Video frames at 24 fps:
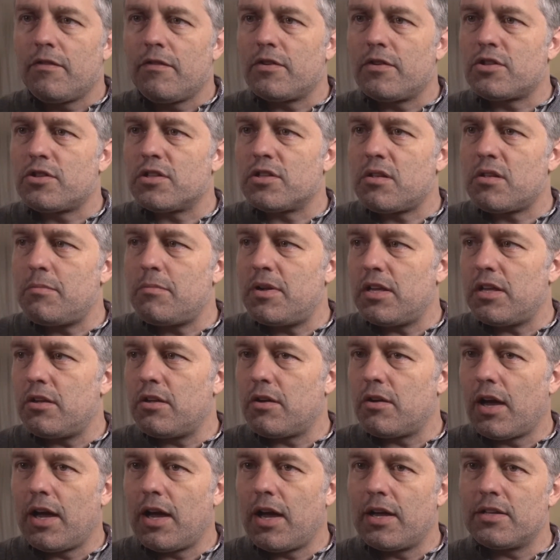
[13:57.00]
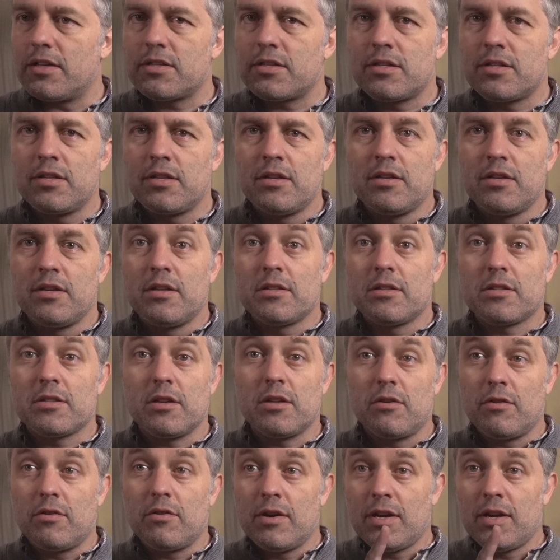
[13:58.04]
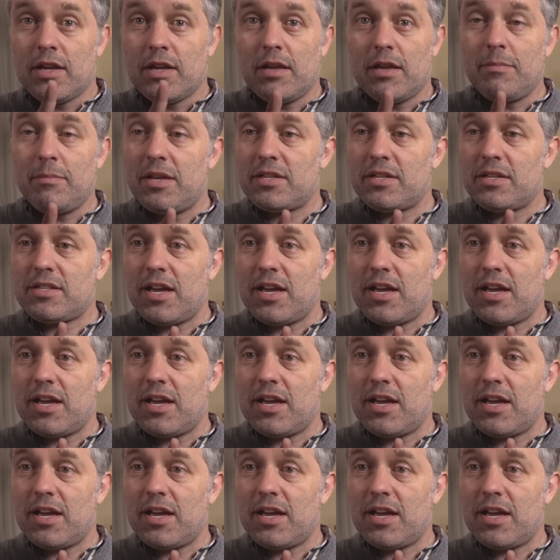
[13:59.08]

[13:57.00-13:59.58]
for just a minute, you guys. So give me a